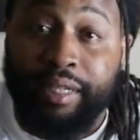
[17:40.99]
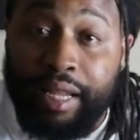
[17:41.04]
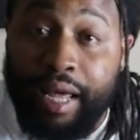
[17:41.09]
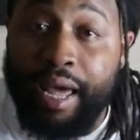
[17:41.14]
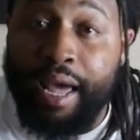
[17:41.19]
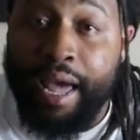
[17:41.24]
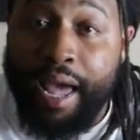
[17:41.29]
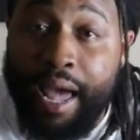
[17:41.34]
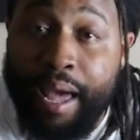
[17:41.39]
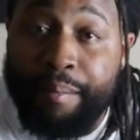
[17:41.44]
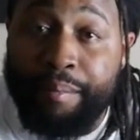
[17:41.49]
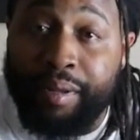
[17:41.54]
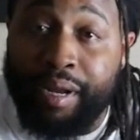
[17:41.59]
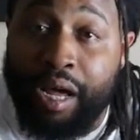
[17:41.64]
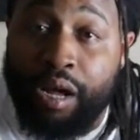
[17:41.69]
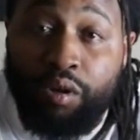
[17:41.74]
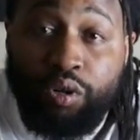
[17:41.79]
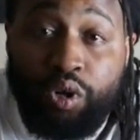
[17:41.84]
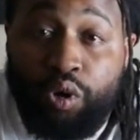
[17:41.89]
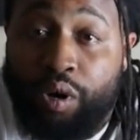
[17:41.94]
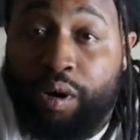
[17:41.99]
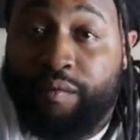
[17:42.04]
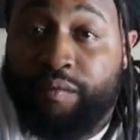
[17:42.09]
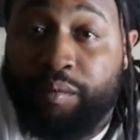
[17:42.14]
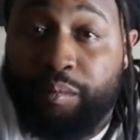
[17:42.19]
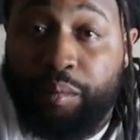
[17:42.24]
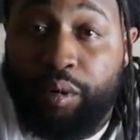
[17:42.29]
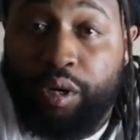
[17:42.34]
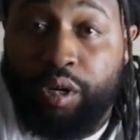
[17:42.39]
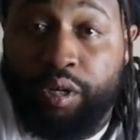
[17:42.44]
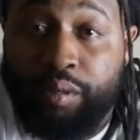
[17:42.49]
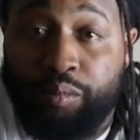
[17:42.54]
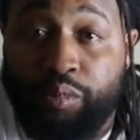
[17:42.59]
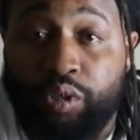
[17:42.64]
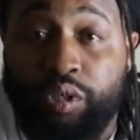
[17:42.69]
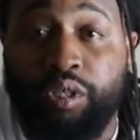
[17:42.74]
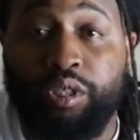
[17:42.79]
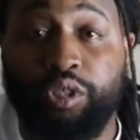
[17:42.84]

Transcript: that happened. I don't know. I'm from Baltimore.